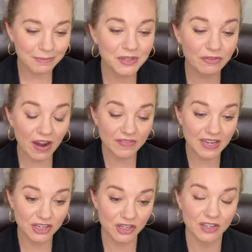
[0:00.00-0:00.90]
So 5
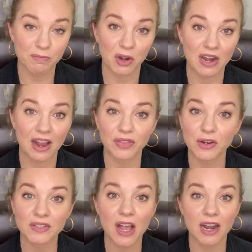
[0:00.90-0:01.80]
stages of burnout.
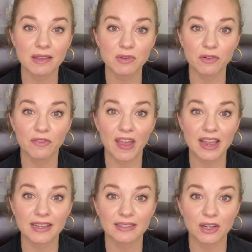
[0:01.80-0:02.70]
There's the honeymoon
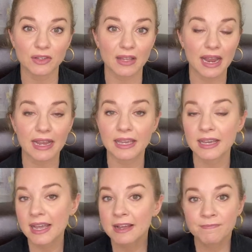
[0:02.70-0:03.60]
phase. There's like,
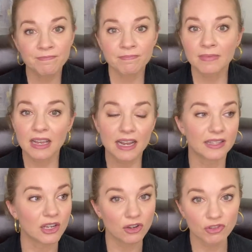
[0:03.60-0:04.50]

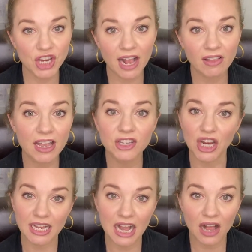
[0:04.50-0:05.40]
it's a new challenge.
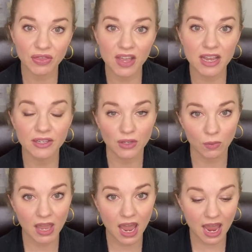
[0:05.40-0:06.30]
I got this.
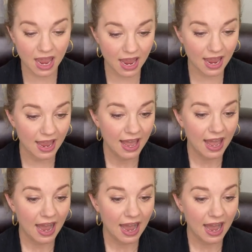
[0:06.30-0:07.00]
Okay.